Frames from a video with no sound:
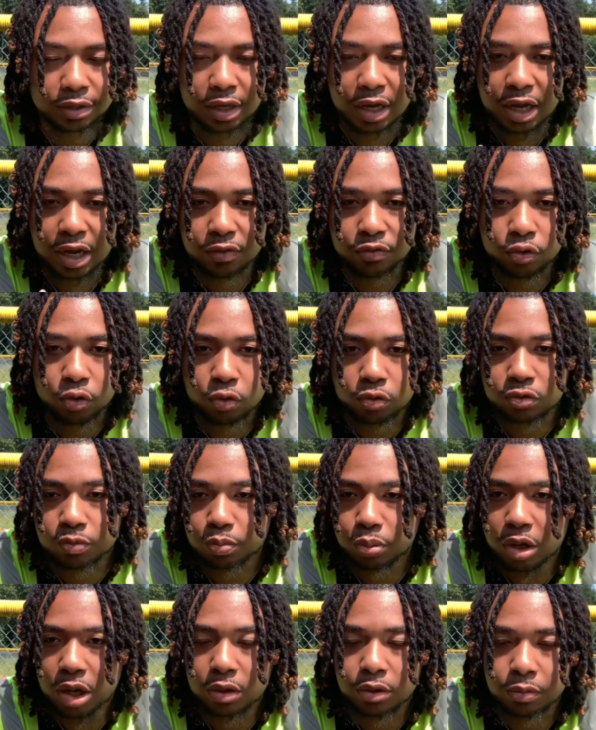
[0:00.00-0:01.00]
I have no
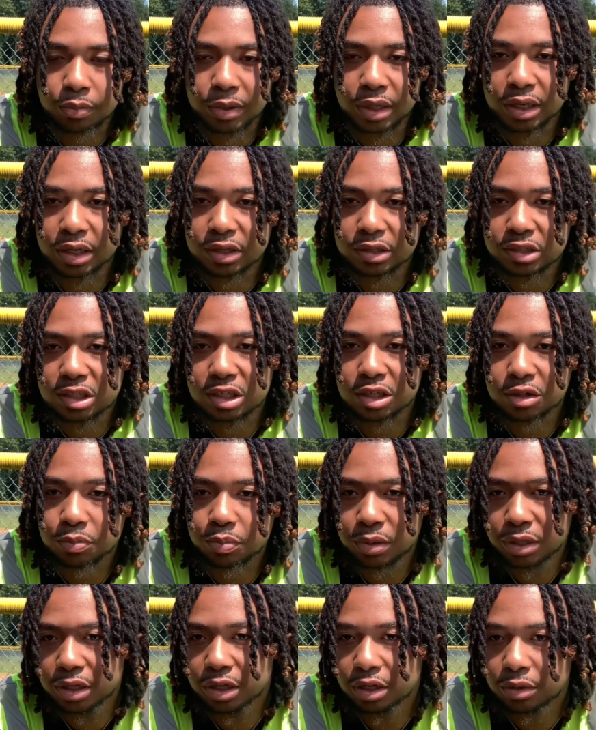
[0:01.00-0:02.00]
problem being a team
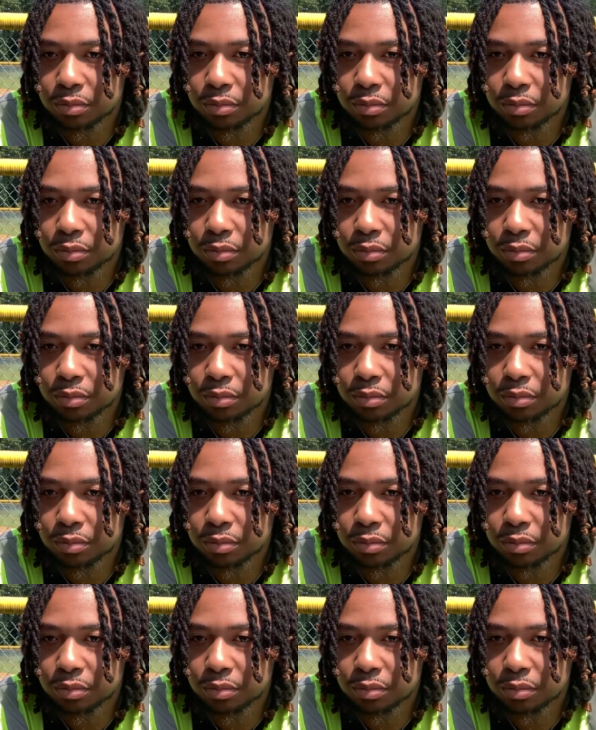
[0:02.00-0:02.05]
player,